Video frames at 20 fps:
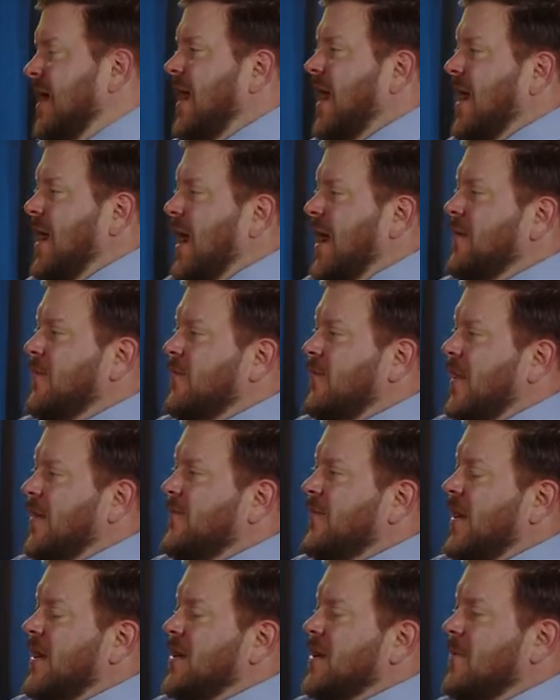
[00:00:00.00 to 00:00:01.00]
I
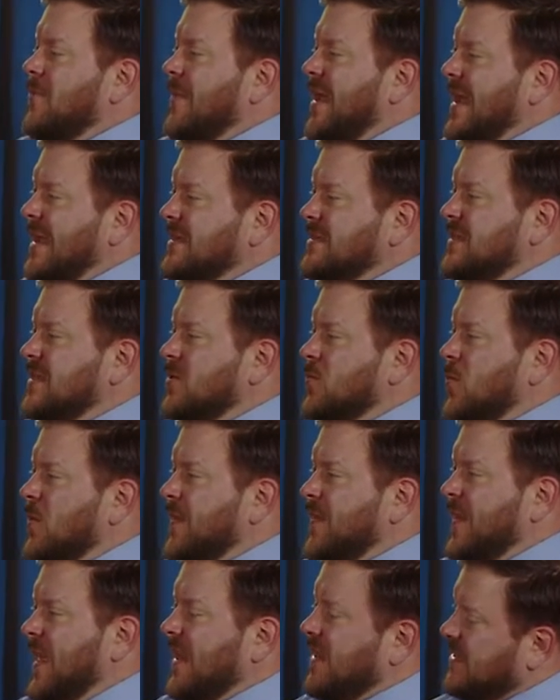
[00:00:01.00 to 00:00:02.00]
find it amazing
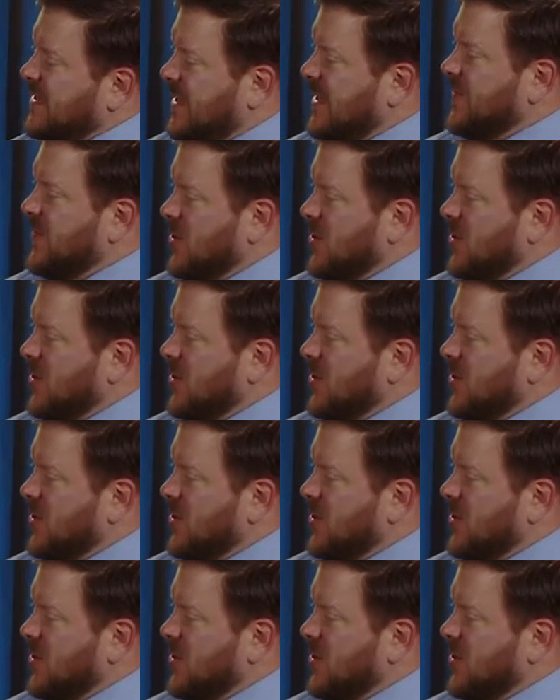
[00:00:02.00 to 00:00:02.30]
with that kit